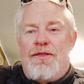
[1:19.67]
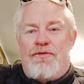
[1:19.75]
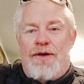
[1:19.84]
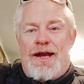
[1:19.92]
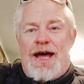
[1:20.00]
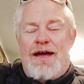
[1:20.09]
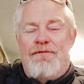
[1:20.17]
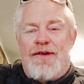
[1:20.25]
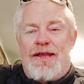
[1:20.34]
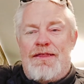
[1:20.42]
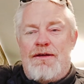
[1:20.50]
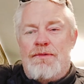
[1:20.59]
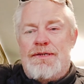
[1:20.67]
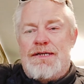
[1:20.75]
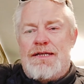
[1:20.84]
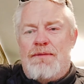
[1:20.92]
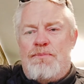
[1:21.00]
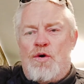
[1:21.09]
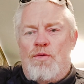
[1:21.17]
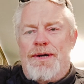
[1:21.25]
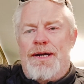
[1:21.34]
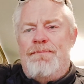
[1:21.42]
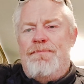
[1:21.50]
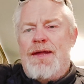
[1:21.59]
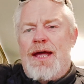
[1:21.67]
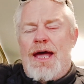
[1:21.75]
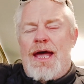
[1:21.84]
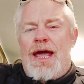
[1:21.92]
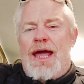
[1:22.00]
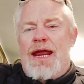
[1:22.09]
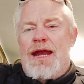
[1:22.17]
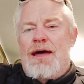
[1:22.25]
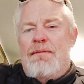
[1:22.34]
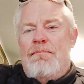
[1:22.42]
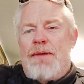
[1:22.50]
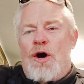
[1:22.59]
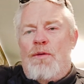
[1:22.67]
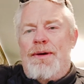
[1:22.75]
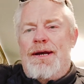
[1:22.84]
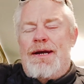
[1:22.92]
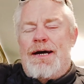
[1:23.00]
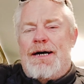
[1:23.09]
three-day event that was at the Pullman in Melbourne.